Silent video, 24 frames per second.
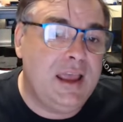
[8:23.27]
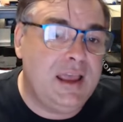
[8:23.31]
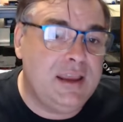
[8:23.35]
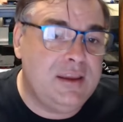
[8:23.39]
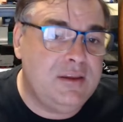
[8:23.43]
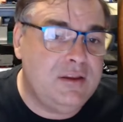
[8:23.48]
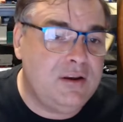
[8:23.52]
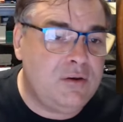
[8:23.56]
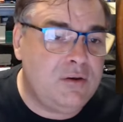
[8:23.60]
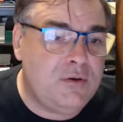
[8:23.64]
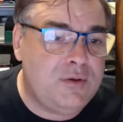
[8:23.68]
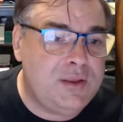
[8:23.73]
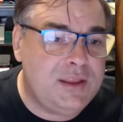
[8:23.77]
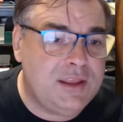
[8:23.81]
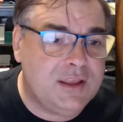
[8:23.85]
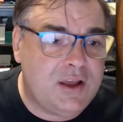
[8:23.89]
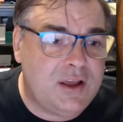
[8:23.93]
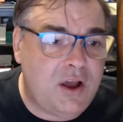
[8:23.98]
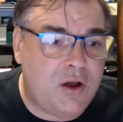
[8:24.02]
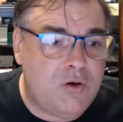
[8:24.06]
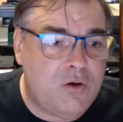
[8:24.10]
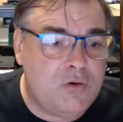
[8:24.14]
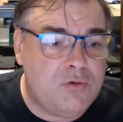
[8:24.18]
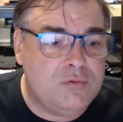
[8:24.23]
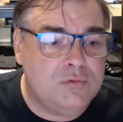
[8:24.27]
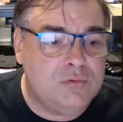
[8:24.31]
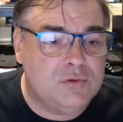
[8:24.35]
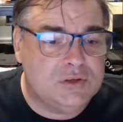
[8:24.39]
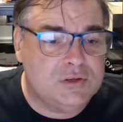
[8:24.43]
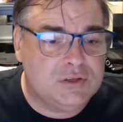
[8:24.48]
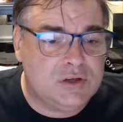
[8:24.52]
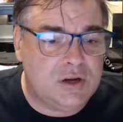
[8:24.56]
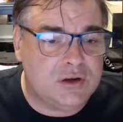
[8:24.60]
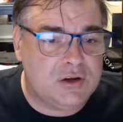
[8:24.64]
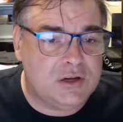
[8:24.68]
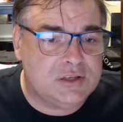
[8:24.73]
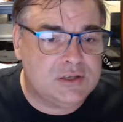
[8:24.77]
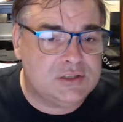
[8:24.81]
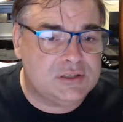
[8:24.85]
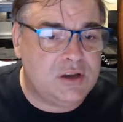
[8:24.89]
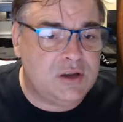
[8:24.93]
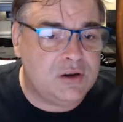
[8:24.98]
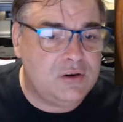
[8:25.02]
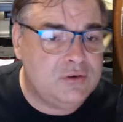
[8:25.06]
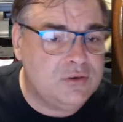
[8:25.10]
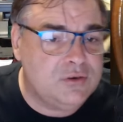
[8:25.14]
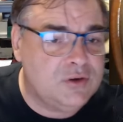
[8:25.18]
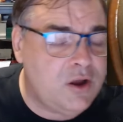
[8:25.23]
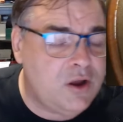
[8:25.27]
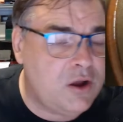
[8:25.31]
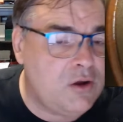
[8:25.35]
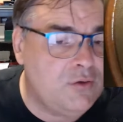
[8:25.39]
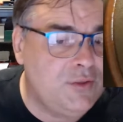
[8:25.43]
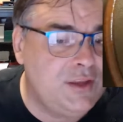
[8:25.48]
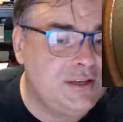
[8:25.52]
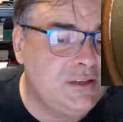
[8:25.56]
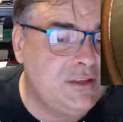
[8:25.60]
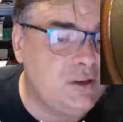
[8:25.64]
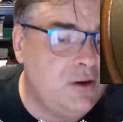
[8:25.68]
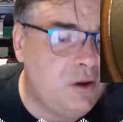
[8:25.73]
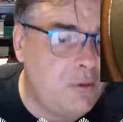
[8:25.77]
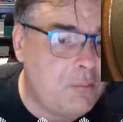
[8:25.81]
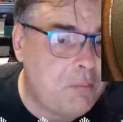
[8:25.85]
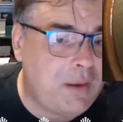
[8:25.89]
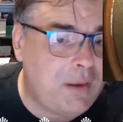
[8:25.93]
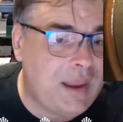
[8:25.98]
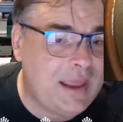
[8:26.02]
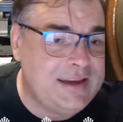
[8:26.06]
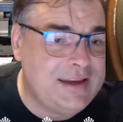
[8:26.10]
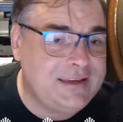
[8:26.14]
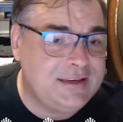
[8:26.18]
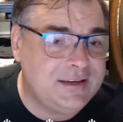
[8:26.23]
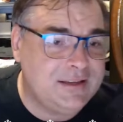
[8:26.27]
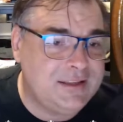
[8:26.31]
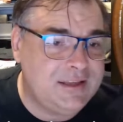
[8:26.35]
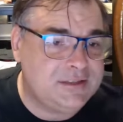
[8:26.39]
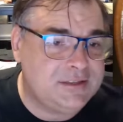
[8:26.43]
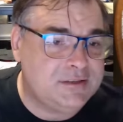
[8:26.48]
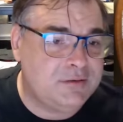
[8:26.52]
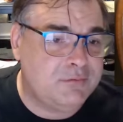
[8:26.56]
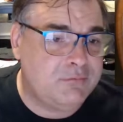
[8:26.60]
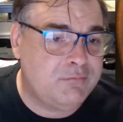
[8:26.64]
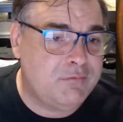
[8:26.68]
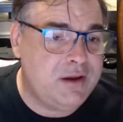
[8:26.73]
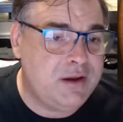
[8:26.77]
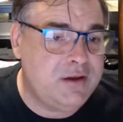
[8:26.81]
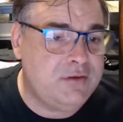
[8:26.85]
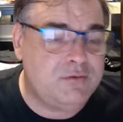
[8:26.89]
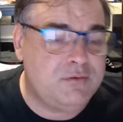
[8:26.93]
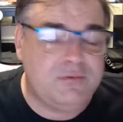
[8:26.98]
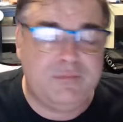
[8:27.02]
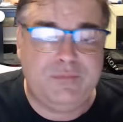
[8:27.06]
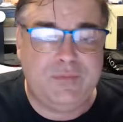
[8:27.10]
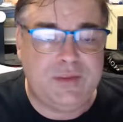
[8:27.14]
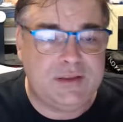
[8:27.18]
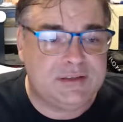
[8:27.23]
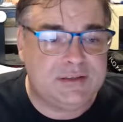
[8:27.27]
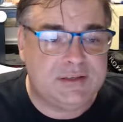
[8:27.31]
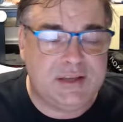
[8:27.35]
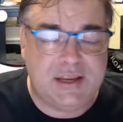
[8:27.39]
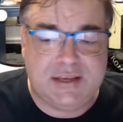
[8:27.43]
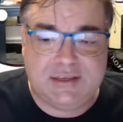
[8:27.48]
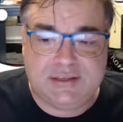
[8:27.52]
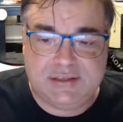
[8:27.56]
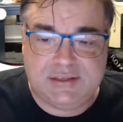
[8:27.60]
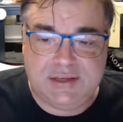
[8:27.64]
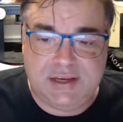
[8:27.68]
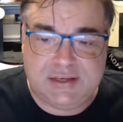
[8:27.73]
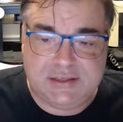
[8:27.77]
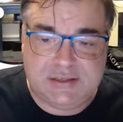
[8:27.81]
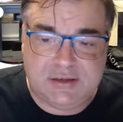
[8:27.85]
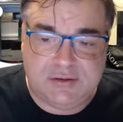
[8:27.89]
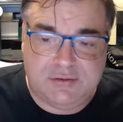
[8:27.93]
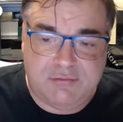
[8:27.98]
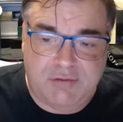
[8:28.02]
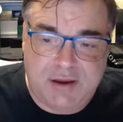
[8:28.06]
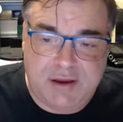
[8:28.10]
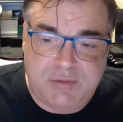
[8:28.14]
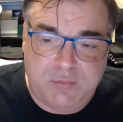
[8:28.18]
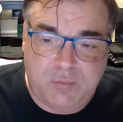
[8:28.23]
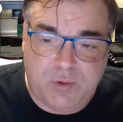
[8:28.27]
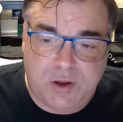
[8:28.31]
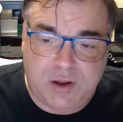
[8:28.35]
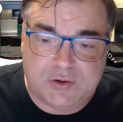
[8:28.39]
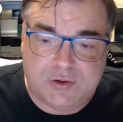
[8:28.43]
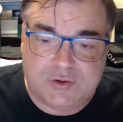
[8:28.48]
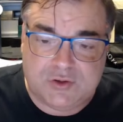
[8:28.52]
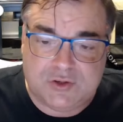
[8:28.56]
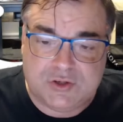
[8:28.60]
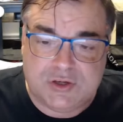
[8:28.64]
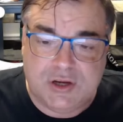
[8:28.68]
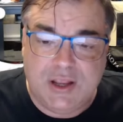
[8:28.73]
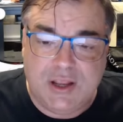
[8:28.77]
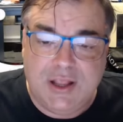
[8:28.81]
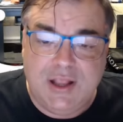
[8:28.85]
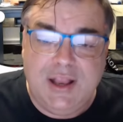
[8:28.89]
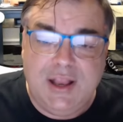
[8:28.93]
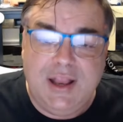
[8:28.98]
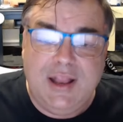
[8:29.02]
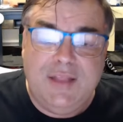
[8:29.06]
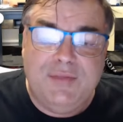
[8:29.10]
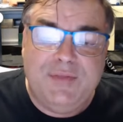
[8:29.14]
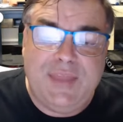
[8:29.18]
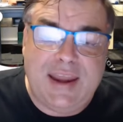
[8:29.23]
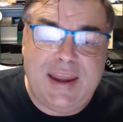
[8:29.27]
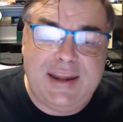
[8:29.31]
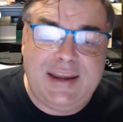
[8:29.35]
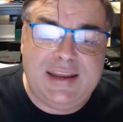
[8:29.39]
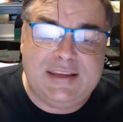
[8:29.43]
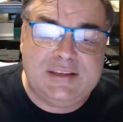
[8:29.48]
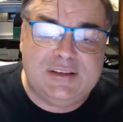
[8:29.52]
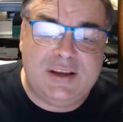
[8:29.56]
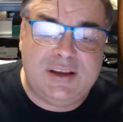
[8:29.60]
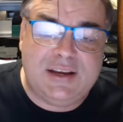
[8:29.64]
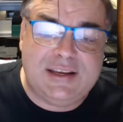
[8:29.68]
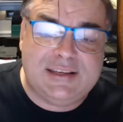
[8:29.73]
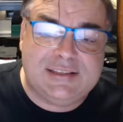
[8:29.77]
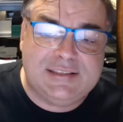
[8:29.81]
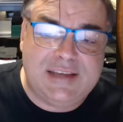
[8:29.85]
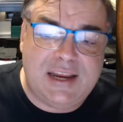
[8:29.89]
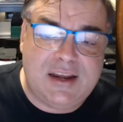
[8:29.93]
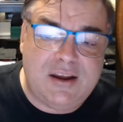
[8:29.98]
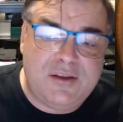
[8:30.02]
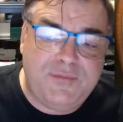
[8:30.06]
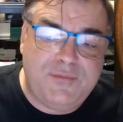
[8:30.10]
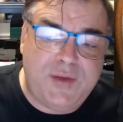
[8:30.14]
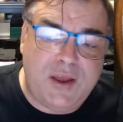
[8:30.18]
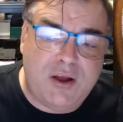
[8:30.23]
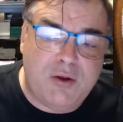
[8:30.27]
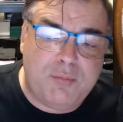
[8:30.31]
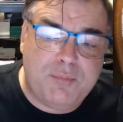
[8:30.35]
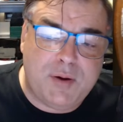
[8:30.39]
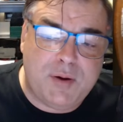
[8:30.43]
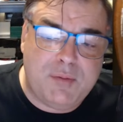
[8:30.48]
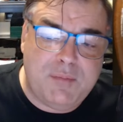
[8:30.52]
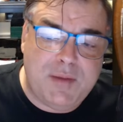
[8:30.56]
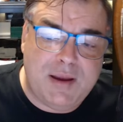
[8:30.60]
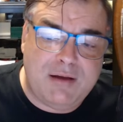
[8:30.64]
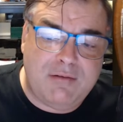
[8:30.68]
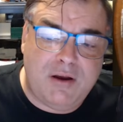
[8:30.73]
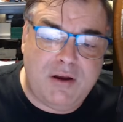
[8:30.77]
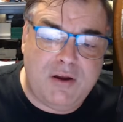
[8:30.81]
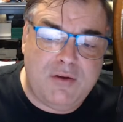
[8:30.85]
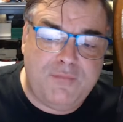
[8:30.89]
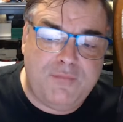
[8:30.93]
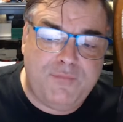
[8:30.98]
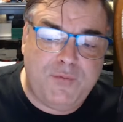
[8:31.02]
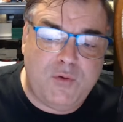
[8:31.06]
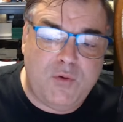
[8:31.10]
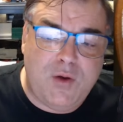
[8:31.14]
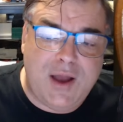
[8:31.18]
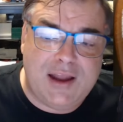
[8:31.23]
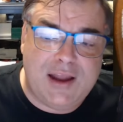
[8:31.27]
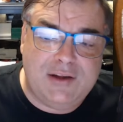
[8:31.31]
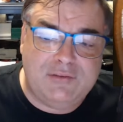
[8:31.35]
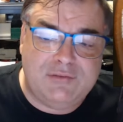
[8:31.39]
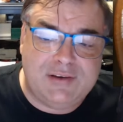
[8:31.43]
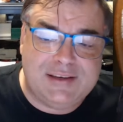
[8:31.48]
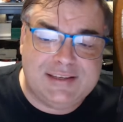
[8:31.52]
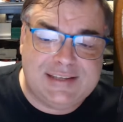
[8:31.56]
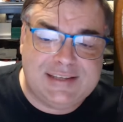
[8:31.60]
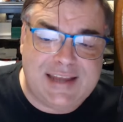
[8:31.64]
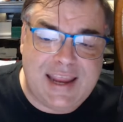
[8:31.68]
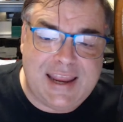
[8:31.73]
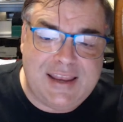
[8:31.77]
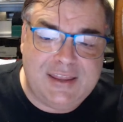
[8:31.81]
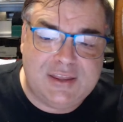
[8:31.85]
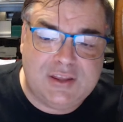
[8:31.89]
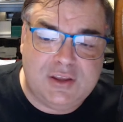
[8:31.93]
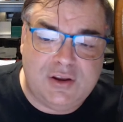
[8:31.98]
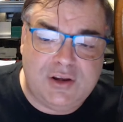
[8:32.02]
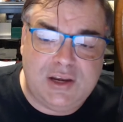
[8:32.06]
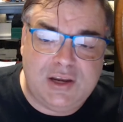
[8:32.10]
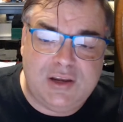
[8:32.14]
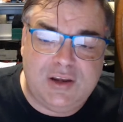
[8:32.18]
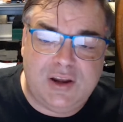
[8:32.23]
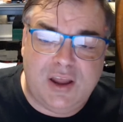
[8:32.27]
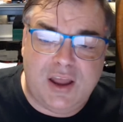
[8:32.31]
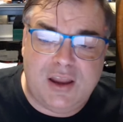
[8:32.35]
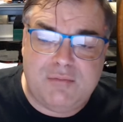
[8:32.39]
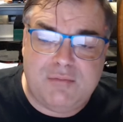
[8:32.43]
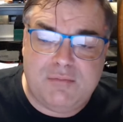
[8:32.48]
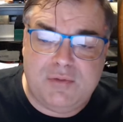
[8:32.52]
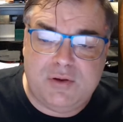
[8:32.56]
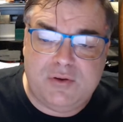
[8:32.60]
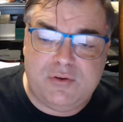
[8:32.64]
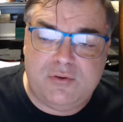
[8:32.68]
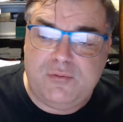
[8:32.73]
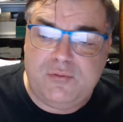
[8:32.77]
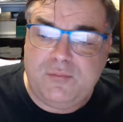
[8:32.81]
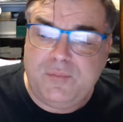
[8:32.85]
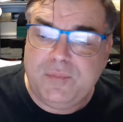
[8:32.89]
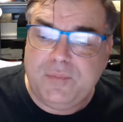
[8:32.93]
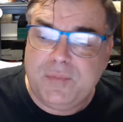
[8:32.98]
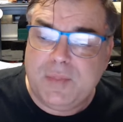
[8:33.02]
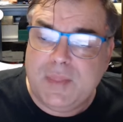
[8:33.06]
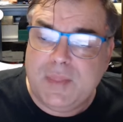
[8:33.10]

You look, the gold, it's solid gold. These are not plated. These are real. It's a great watch. Then he's got a Zenith El Primero 400Z 39 mil.